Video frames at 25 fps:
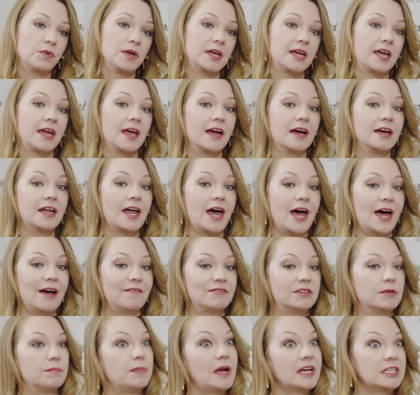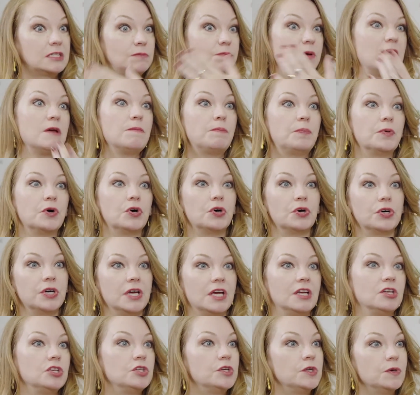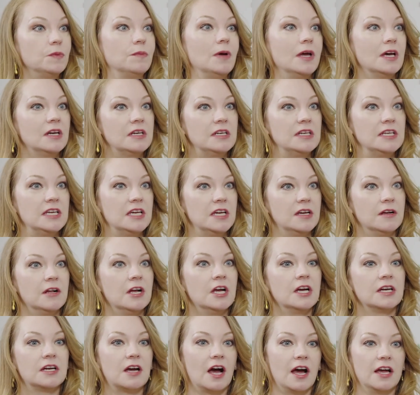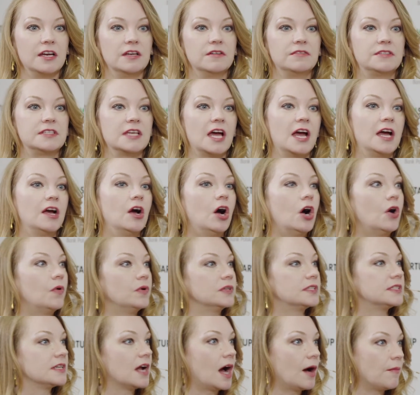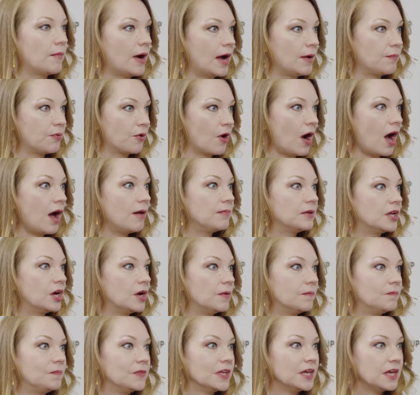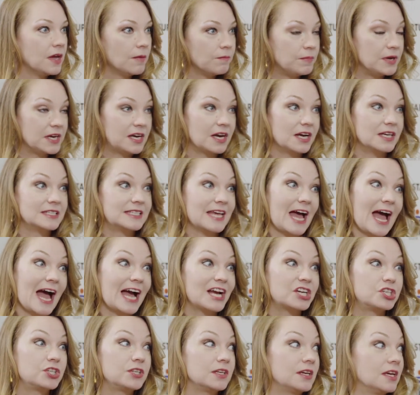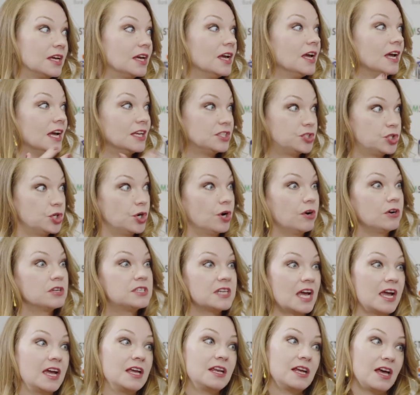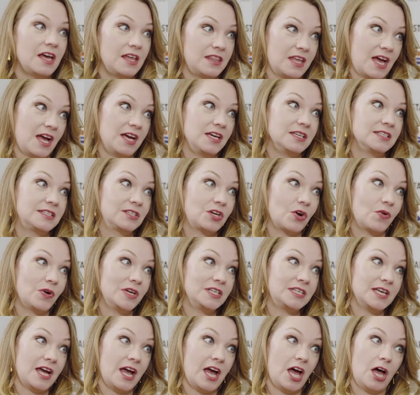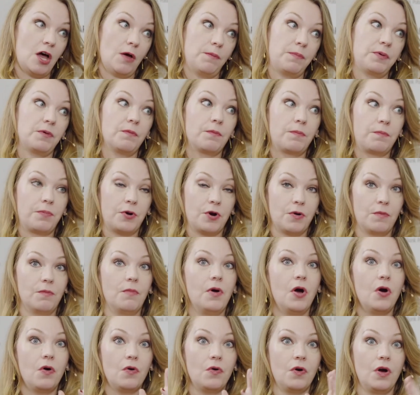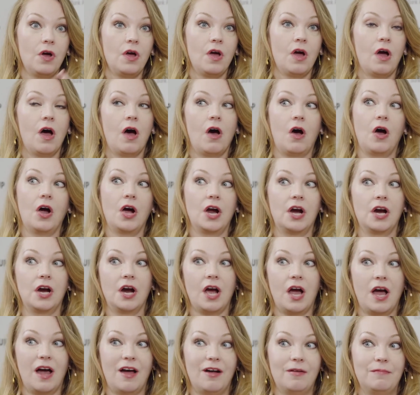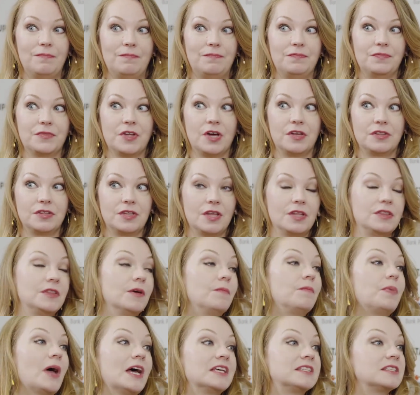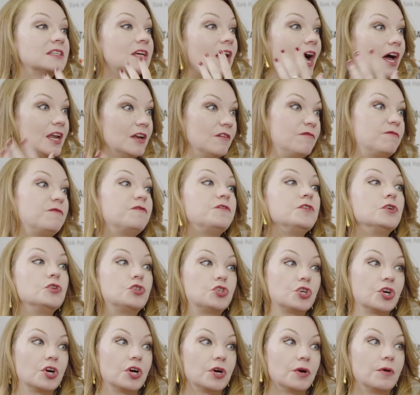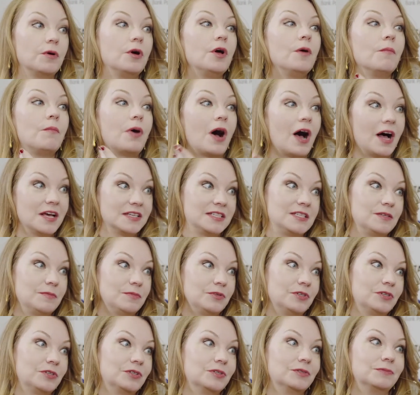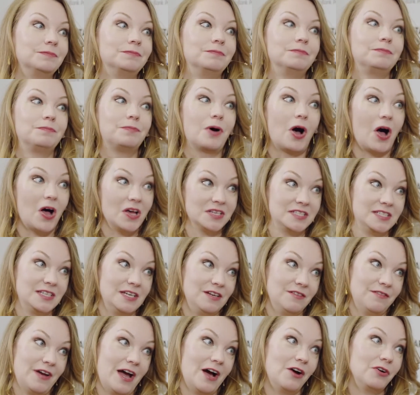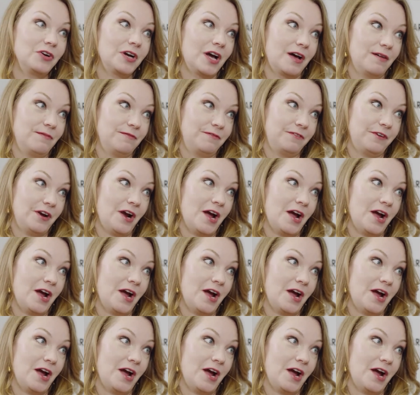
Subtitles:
we can't have the best people in humanity kind of say, oh, it's not my problem, because actually it's your data that is going to help promote our the best kind of future possible positive outcome for